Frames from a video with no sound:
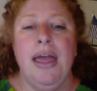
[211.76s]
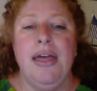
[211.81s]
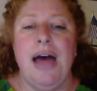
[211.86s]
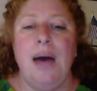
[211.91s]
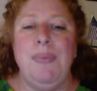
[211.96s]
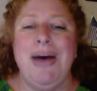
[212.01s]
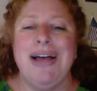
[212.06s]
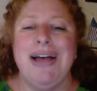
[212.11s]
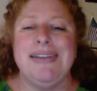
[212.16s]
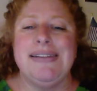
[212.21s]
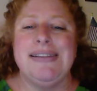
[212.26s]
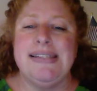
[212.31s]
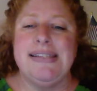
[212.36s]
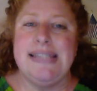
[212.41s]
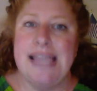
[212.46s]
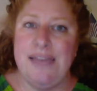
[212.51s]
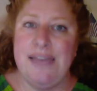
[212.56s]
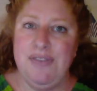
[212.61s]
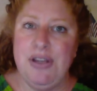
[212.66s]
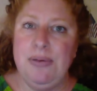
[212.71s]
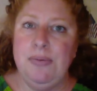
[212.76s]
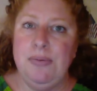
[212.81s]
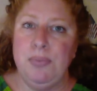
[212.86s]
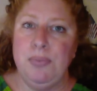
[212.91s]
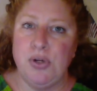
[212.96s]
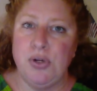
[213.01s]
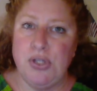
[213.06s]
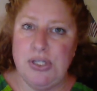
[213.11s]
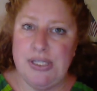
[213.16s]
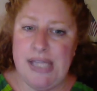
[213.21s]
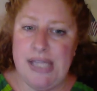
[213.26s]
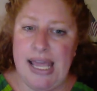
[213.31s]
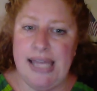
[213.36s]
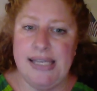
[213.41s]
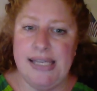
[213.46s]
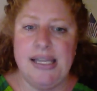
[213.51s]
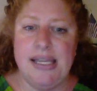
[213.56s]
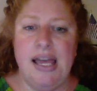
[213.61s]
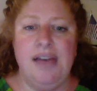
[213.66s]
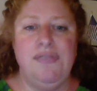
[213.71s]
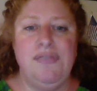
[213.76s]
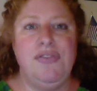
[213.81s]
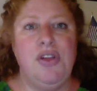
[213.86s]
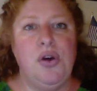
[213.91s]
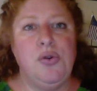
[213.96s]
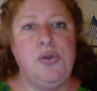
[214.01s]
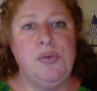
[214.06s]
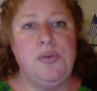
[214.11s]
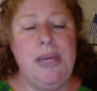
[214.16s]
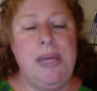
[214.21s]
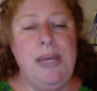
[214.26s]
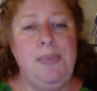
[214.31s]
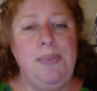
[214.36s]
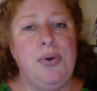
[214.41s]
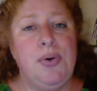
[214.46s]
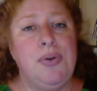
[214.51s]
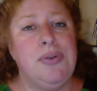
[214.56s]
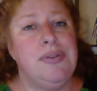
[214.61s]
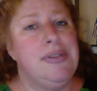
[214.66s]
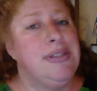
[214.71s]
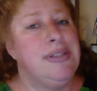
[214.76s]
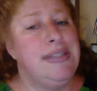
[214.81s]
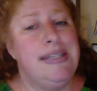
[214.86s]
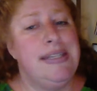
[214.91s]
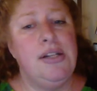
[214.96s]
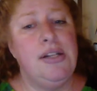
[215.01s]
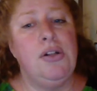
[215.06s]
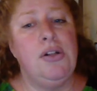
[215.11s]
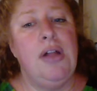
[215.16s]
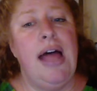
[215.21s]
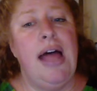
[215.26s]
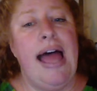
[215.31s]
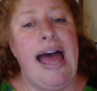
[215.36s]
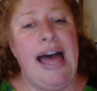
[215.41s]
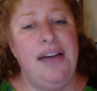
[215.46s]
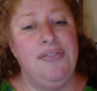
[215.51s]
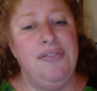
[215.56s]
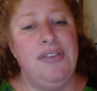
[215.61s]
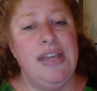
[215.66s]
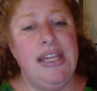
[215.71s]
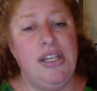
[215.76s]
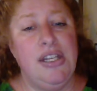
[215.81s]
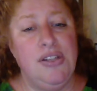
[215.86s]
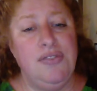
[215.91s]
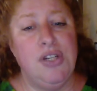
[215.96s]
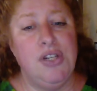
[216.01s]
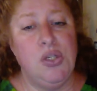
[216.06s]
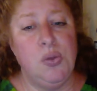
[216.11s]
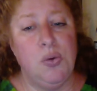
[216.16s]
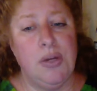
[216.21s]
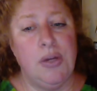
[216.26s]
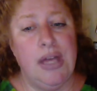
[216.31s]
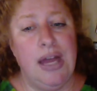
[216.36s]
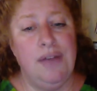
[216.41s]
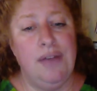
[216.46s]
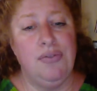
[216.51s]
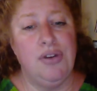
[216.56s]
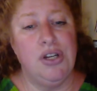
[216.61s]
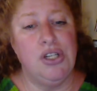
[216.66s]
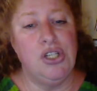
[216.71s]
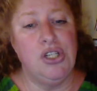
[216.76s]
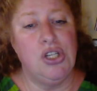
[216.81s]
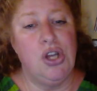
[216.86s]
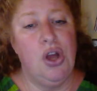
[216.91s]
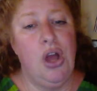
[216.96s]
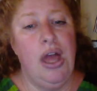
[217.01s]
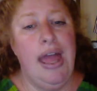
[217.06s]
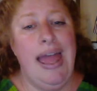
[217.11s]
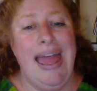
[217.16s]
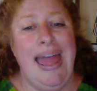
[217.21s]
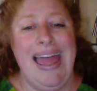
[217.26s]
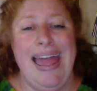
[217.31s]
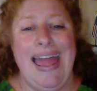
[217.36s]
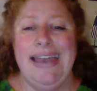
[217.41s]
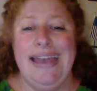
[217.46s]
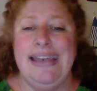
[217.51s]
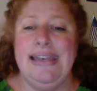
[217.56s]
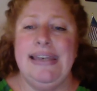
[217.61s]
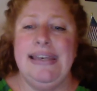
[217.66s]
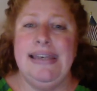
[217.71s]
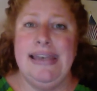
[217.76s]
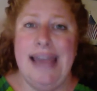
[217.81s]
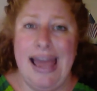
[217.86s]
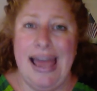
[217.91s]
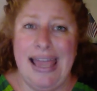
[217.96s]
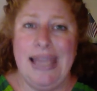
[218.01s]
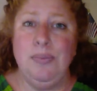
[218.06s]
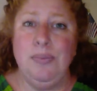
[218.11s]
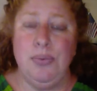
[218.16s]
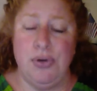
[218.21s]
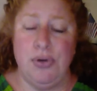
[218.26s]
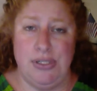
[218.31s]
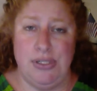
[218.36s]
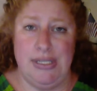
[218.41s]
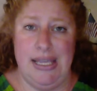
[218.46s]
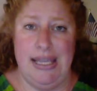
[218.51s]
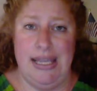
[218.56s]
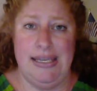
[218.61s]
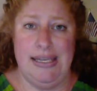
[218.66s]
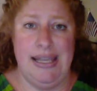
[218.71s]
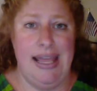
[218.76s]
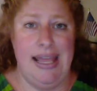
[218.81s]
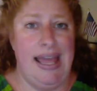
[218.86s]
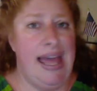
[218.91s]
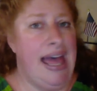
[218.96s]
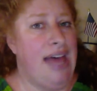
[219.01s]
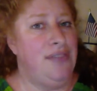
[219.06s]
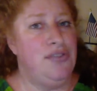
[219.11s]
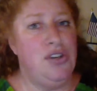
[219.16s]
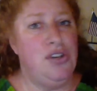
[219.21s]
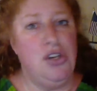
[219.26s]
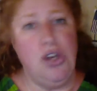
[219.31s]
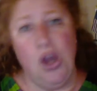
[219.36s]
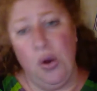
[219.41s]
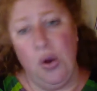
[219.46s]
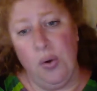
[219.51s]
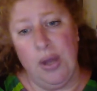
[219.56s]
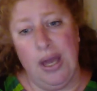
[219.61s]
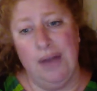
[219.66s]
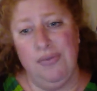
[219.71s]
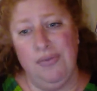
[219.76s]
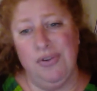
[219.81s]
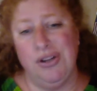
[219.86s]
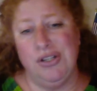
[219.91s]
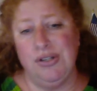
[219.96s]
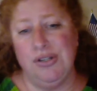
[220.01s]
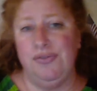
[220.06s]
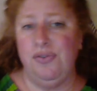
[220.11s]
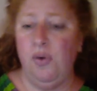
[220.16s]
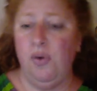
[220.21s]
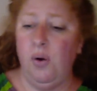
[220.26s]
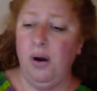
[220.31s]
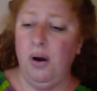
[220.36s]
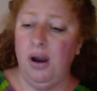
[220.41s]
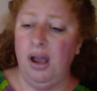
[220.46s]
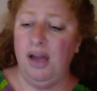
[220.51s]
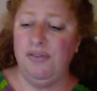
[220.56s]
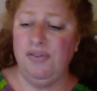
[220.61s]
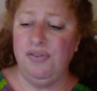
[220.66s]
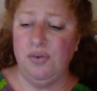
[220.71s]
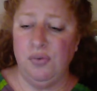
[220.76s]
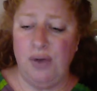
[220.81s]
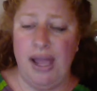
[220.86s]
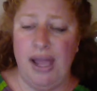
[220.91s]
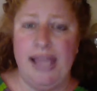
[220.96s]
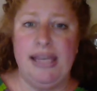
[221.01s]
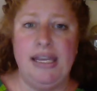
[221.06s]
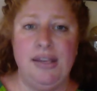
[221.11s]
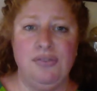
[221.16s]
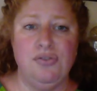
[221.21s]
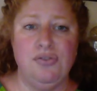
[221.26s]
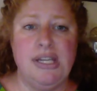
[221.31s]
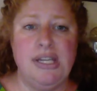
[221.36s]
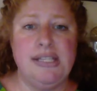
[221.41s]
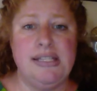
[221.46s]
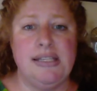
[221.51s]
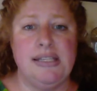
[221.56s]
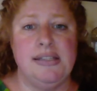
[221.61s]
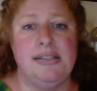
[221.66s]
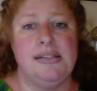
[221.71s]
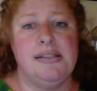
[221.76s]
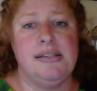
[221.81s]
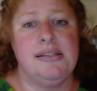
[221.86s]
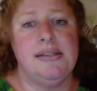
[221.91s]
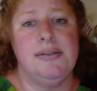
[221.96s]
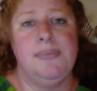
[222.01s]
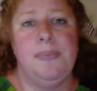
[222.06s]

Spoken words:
about 7% of those people still have individual coverage and 9% have no coverage for a variety of reasons.